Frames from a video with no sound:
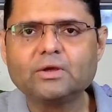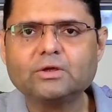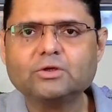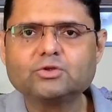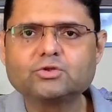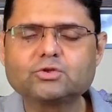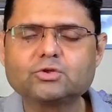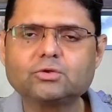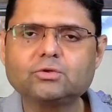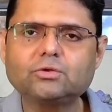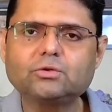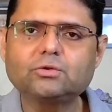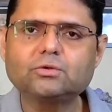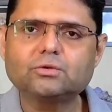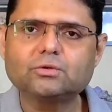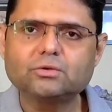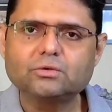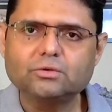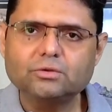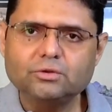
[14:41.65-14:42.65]

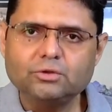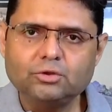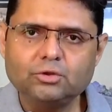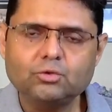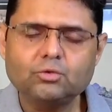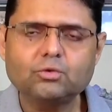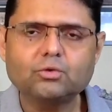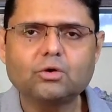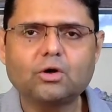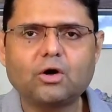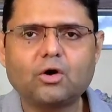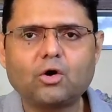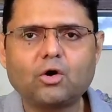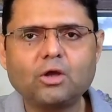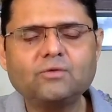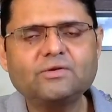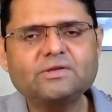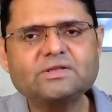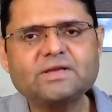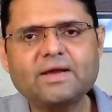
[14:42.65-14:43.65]
so you
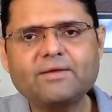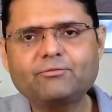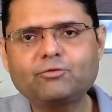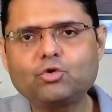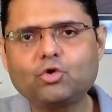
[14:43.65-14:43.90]
always have